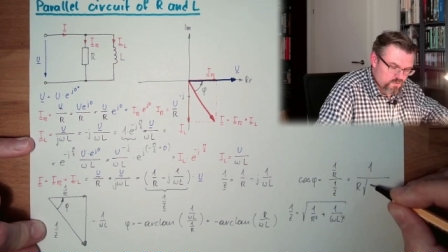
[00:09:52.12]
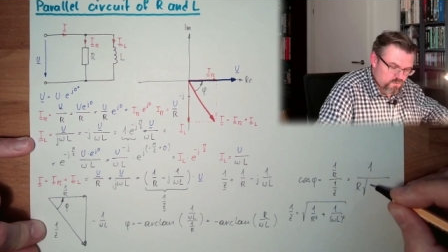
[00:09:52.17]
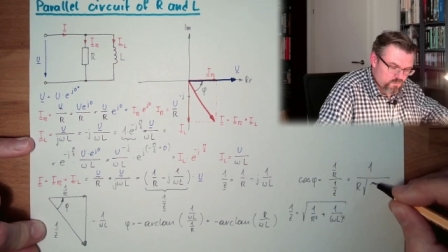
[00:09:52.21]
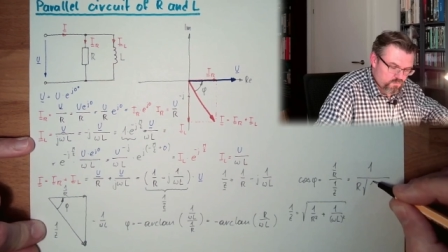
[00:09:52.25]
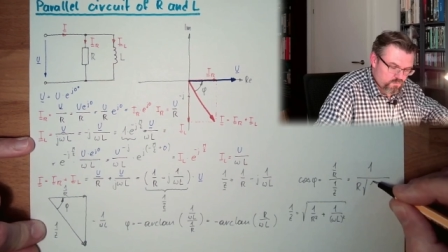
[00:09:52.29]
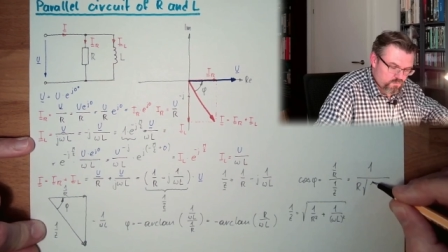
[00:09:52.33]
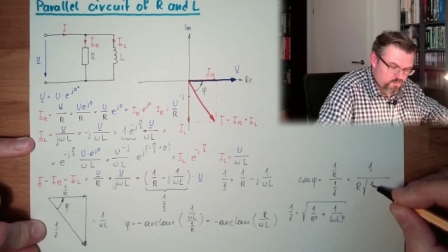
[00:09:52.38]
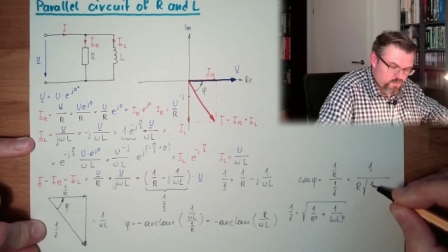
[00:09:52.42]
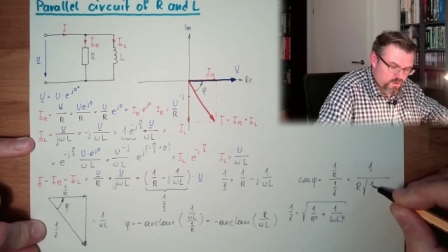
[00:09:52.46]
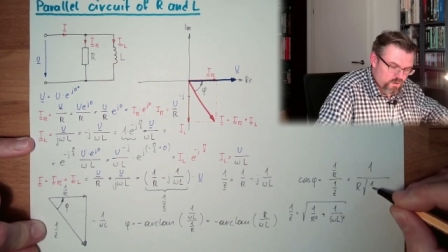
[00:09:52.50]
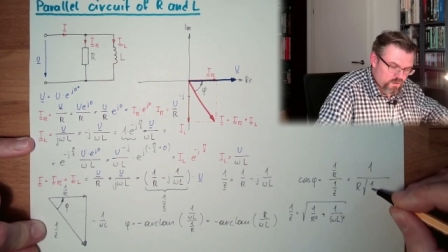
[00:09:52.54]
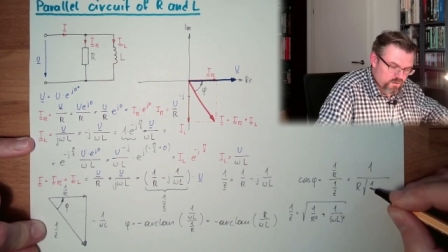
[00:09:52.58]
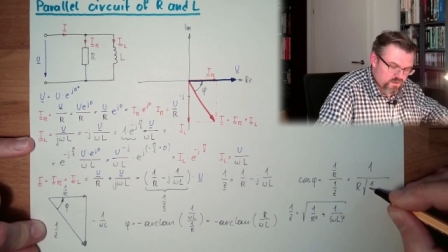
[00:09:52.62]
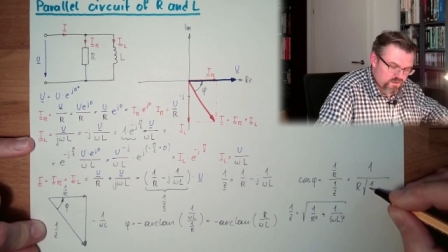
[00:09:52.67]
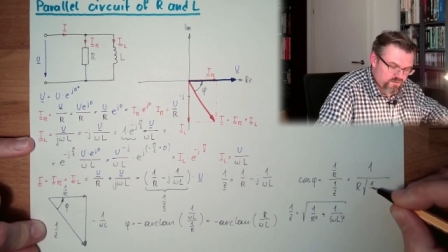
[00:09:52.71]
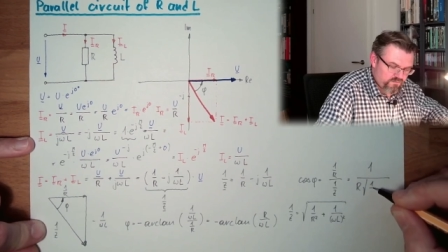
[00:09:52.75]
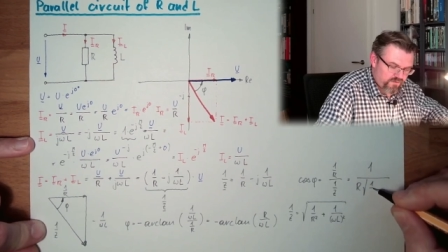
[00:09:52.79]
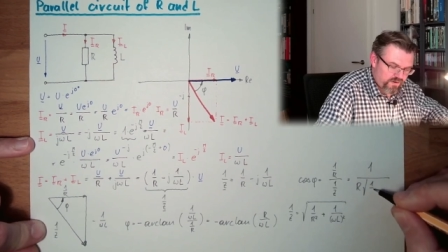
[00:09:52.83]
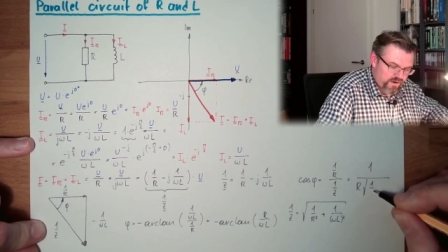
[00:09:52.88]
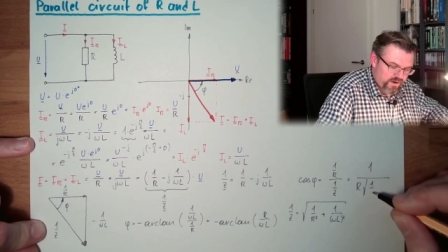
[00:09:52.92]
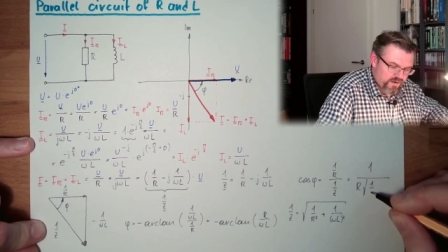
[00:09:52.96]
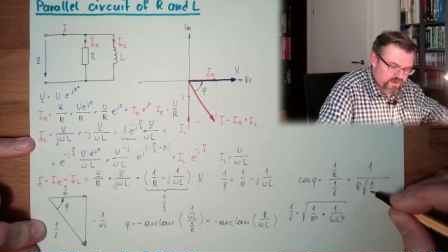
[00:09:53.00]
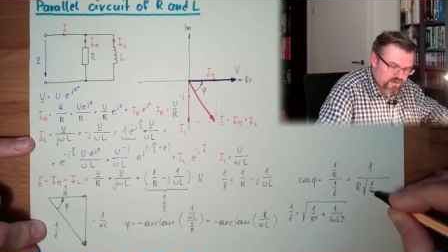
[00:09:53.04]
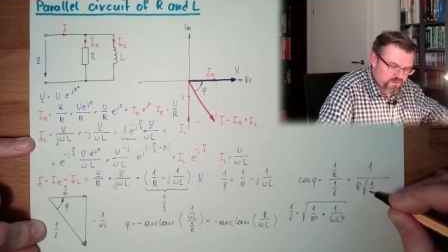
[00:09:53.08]
1
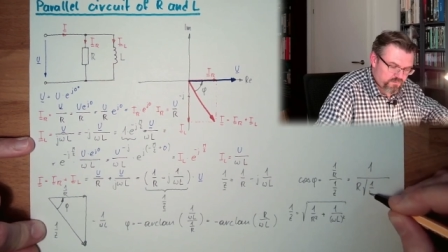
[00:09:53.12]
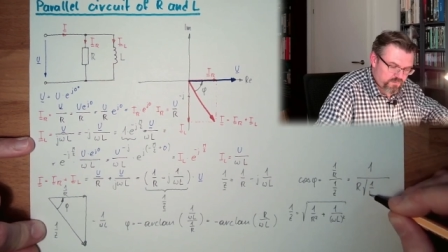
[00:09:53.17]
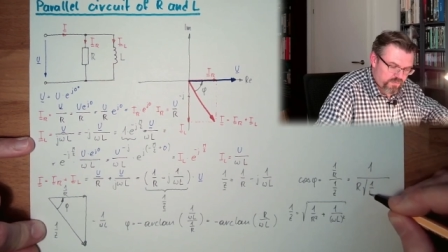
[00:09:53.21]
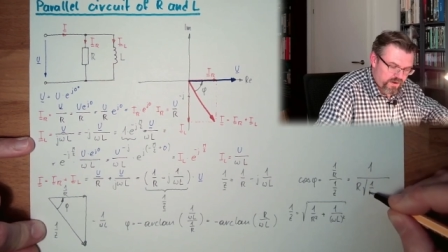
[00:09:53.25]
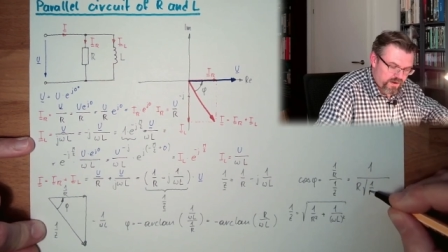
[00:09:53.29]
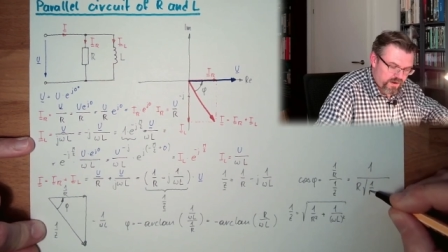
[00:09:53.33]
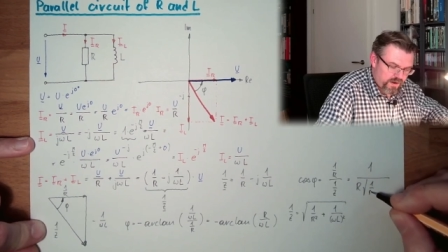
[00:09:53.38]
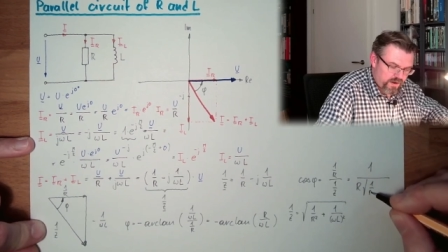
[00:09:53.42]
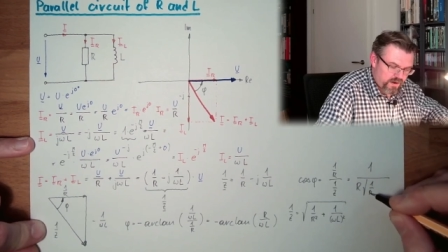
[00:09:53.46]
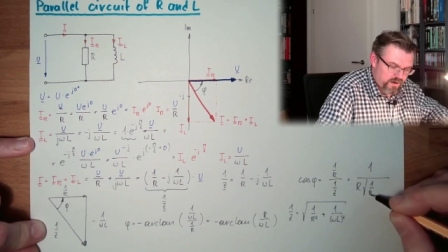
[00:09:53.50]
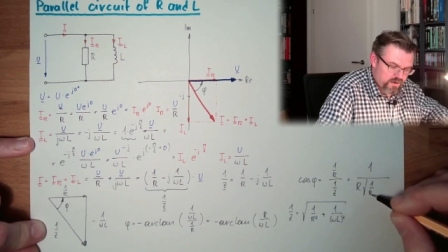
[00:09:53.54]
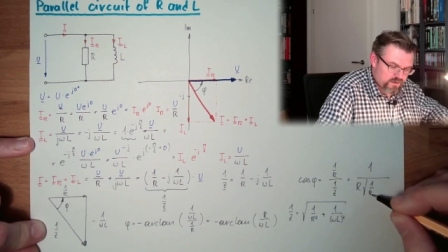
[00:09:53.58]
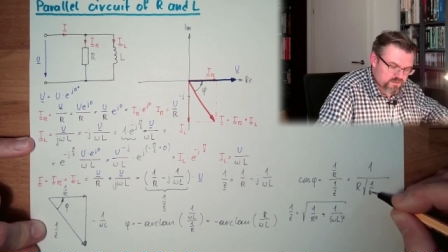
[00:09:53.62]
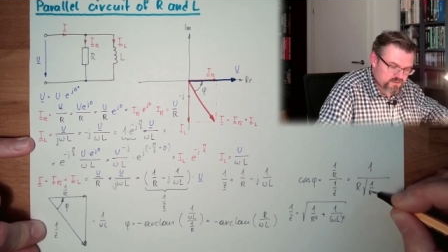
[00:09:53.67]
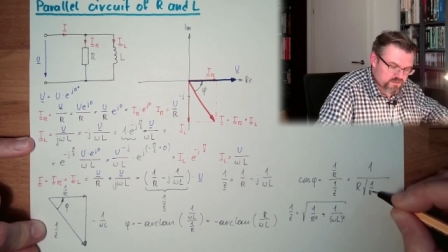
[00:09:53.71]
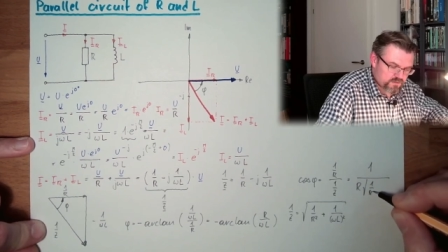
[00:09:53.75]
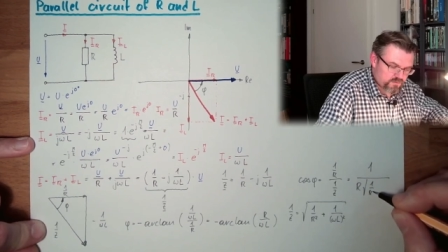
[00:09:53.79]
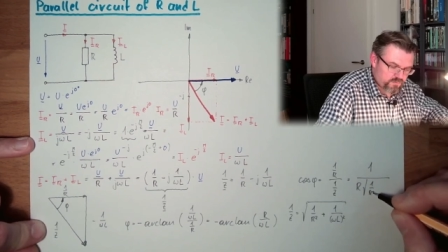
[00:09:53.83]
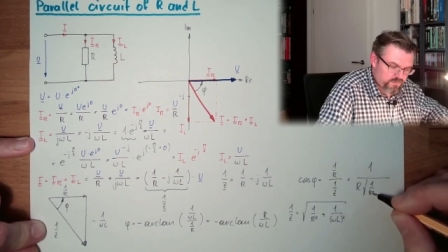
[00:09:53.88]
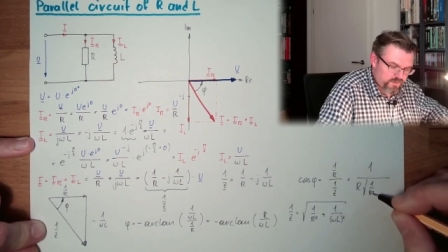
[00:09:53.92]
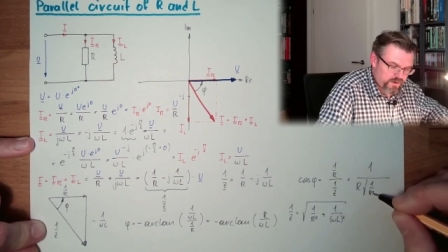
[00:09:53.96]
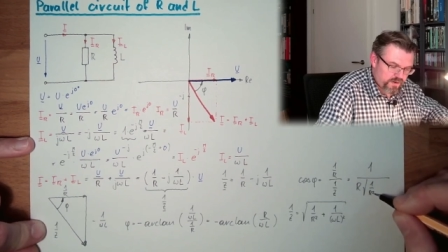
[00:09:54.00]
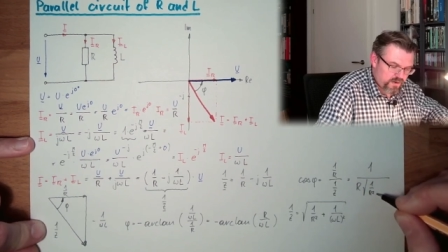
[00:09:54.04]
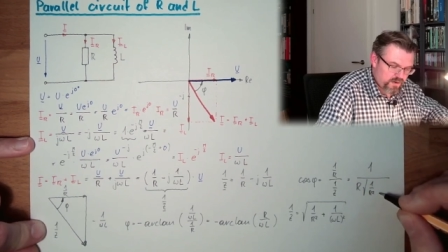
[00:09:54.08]
divided by r
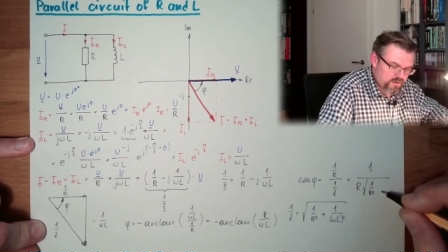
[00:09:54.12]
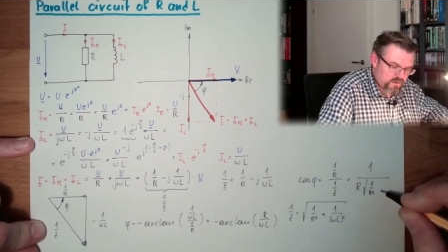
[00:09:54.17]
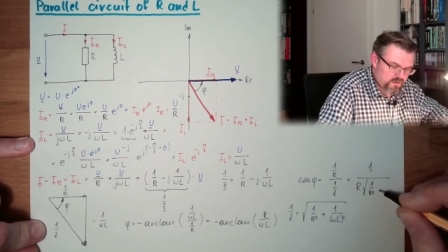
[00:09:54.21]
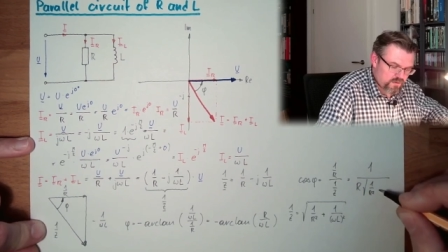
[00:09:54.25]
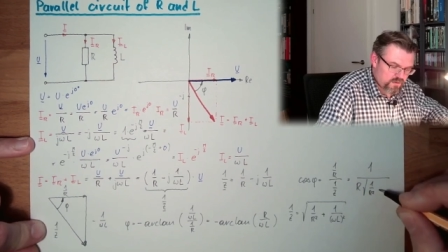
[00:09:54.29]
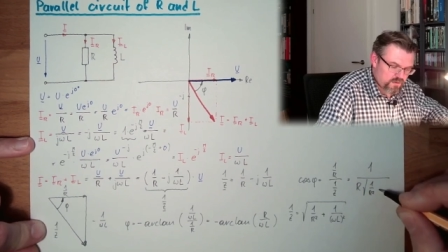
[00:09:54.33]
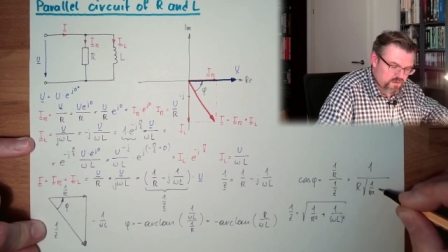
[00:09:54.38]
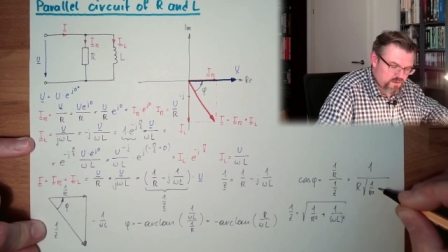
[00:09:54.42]
squared